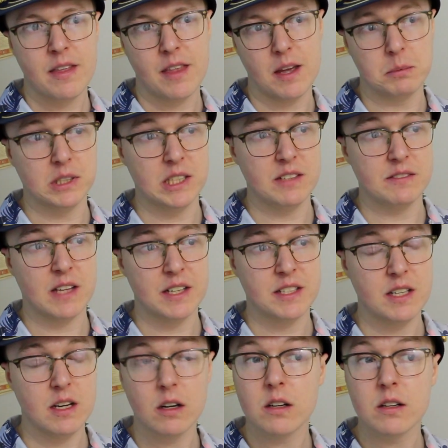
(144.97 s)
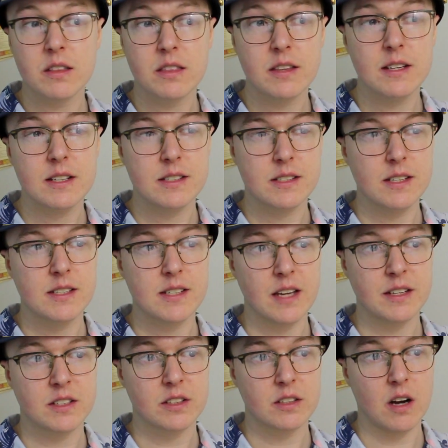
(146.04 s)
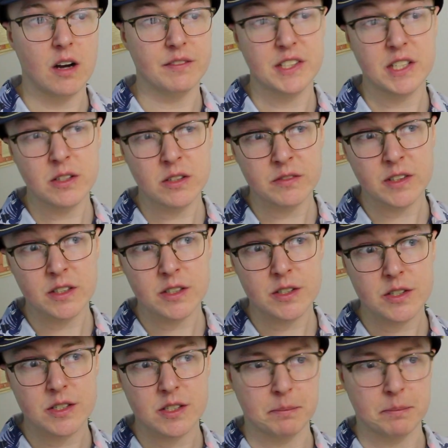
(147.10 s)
They believe that the Earth is the center of the universe,